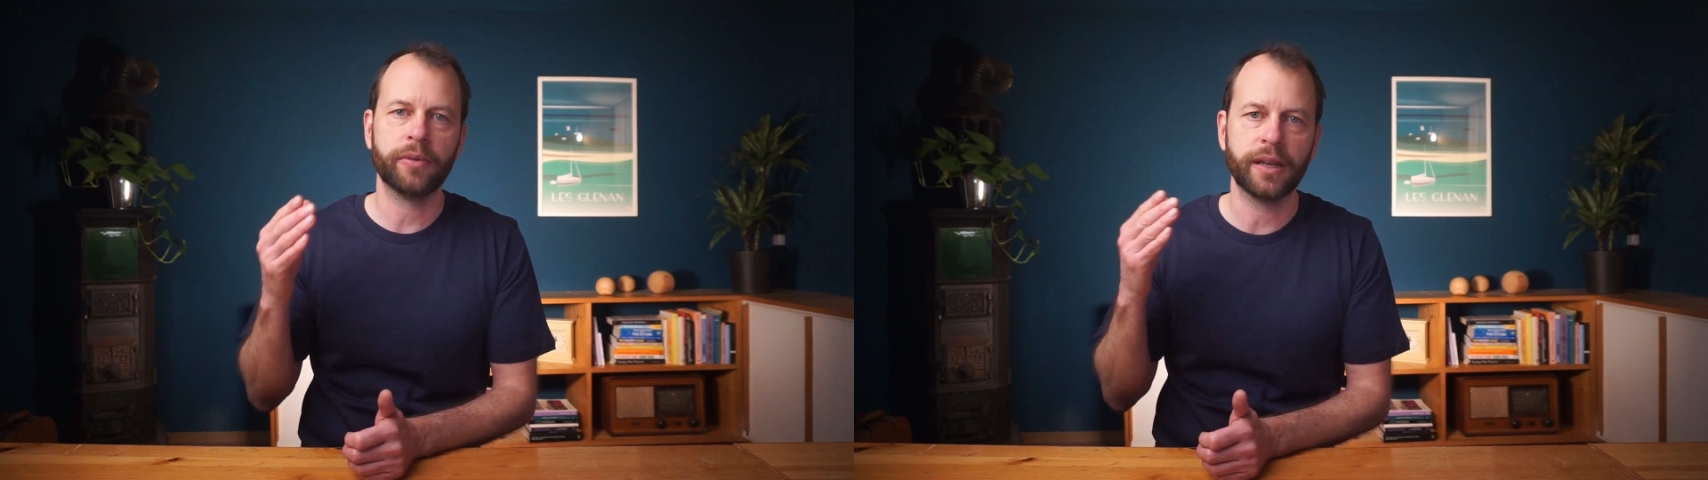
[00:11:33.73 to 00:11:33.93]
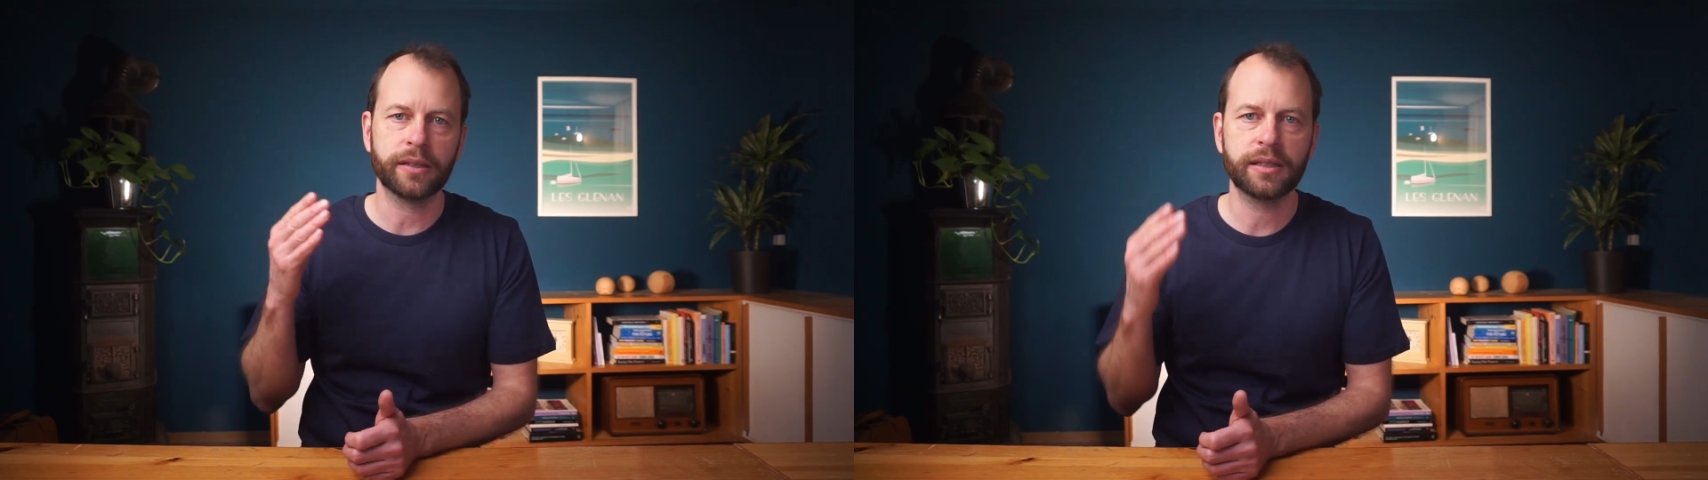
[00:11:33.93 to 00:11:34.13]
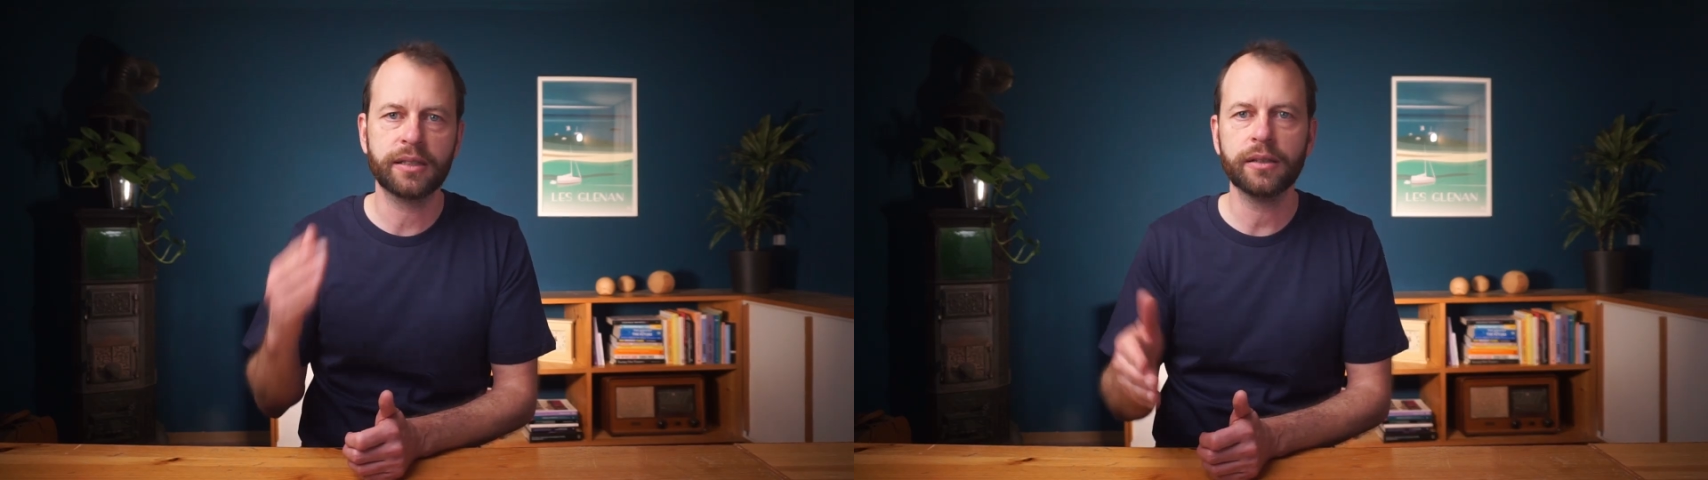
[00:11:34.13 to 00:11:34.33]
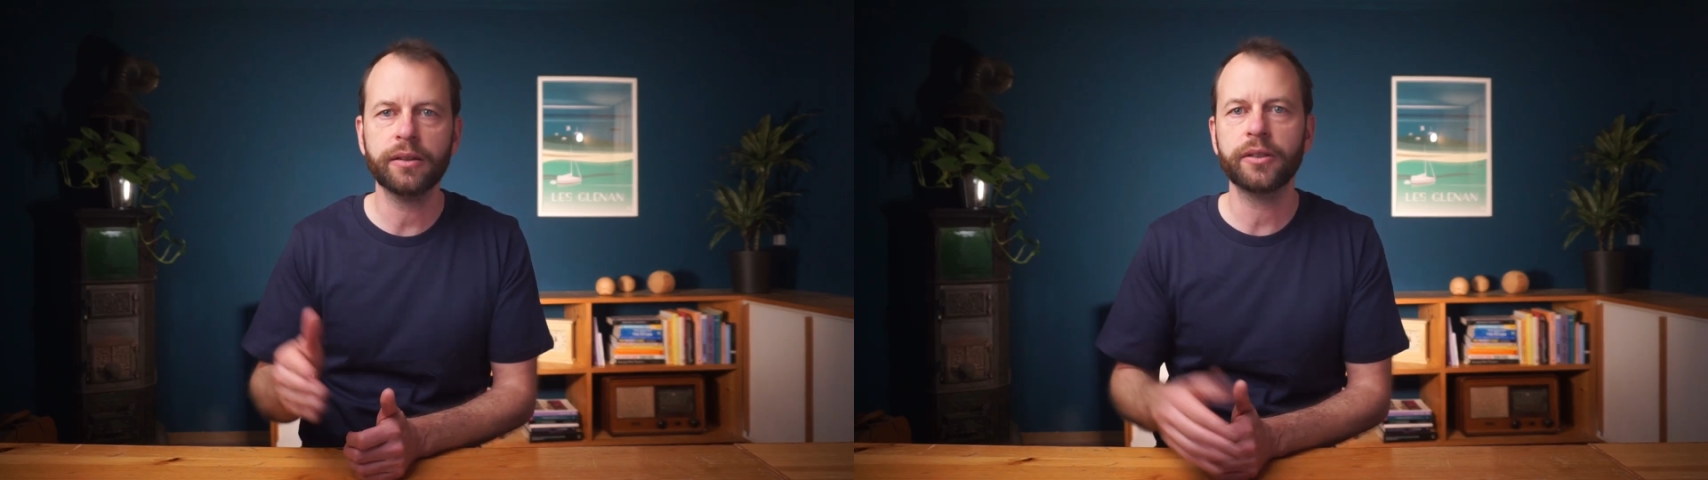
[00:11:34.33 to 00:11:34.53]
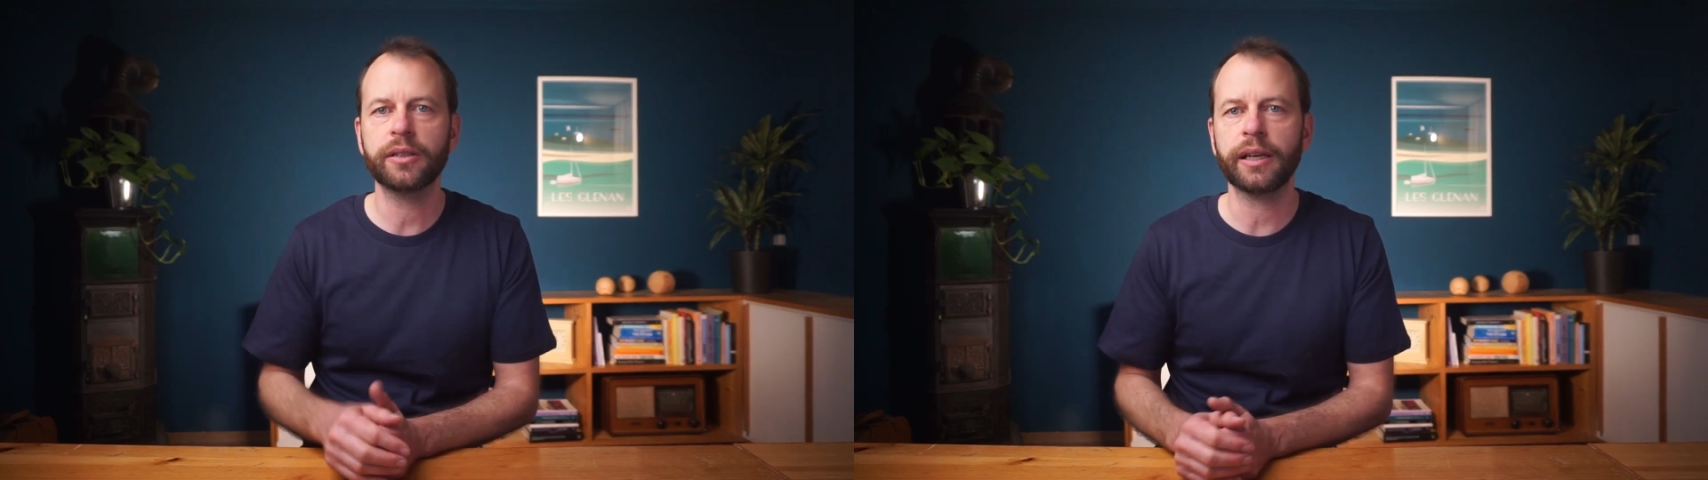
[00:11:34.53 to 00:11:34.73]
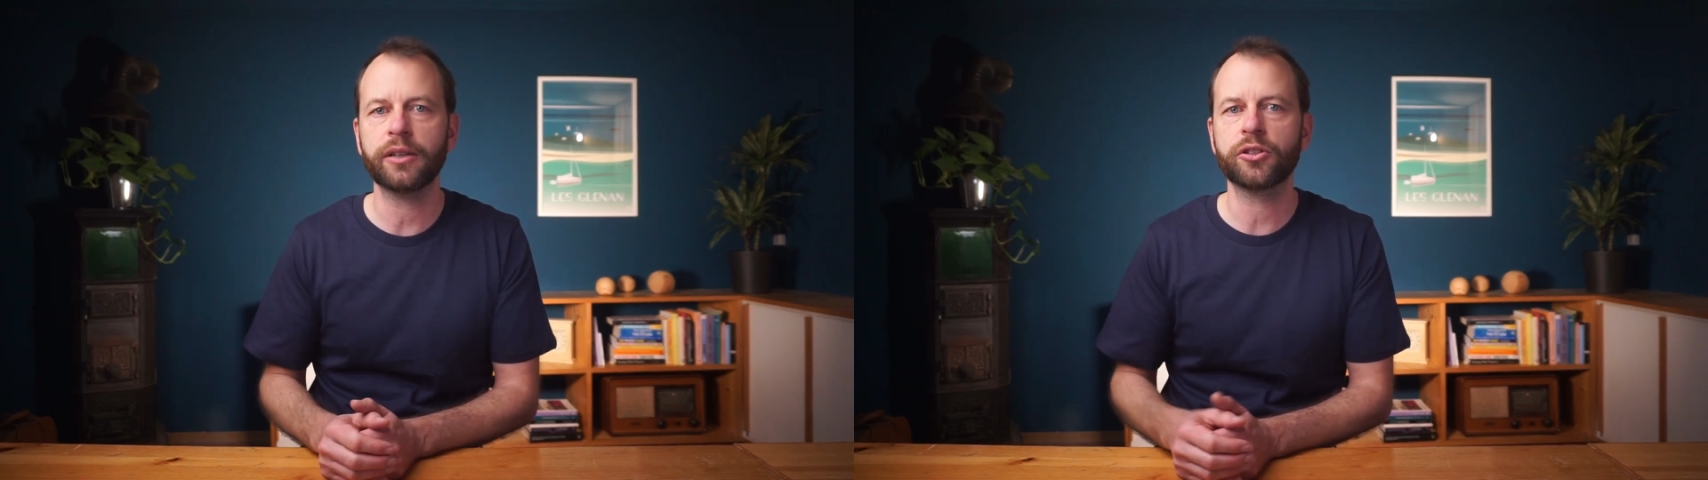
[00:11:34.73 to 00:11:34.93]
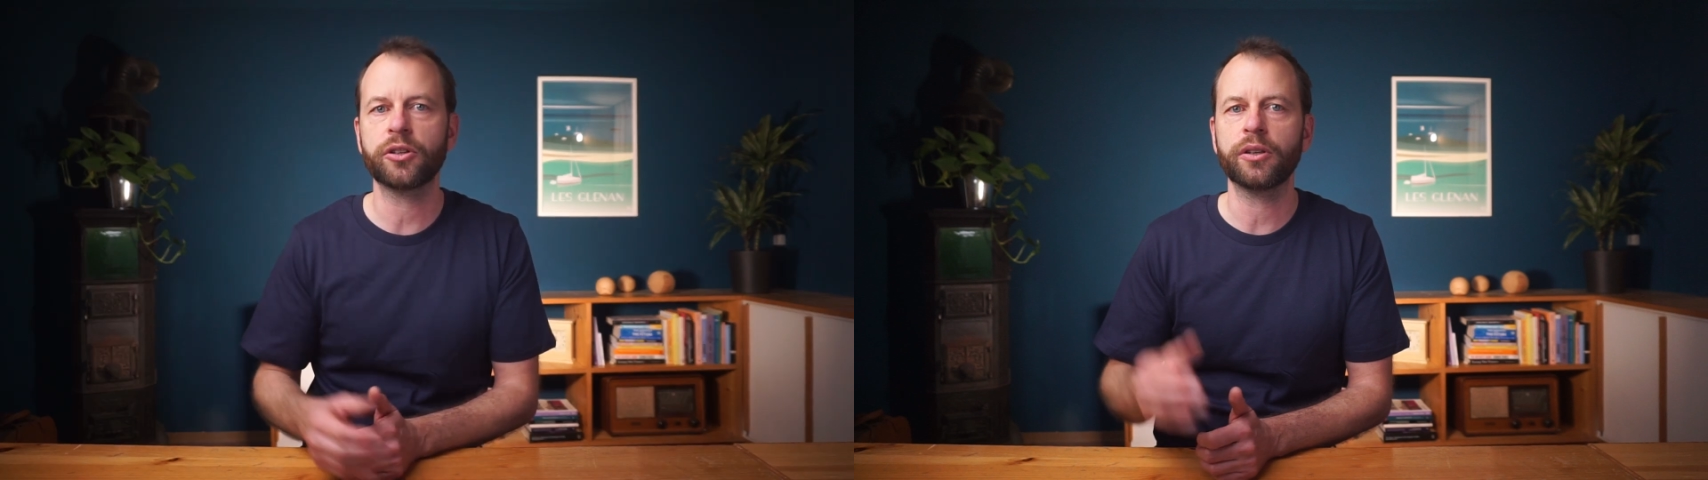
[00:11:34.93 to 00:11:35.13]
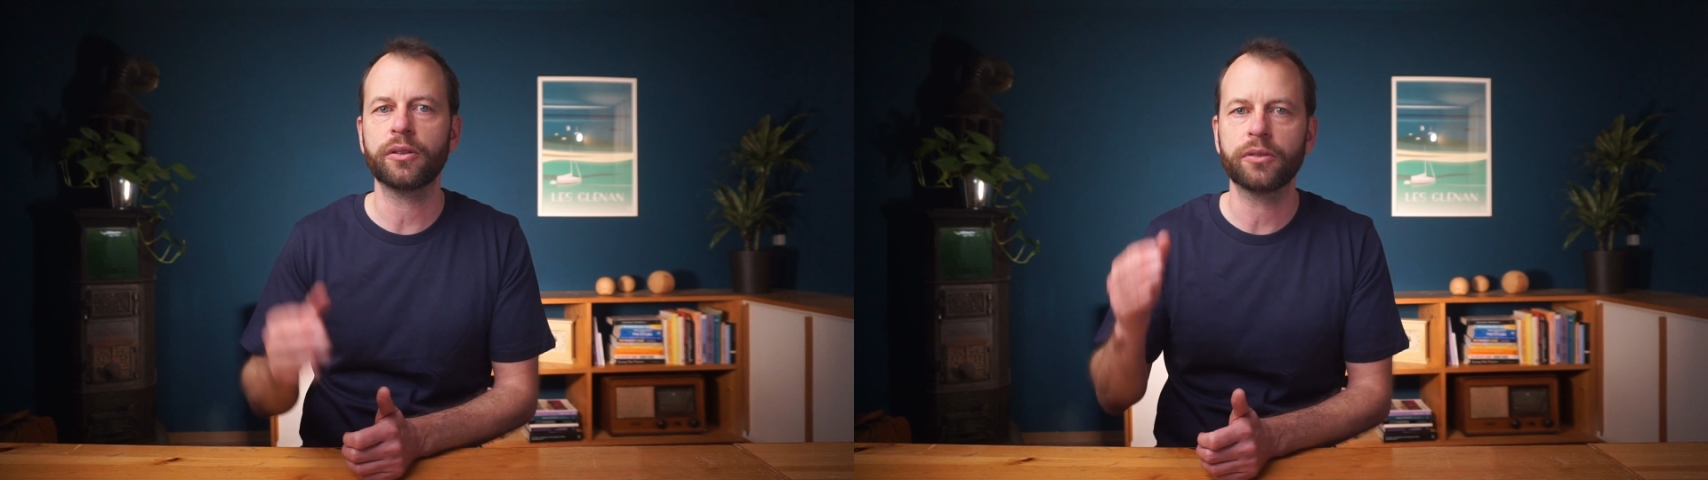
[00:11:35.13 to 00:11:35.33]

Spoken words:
there's still the danger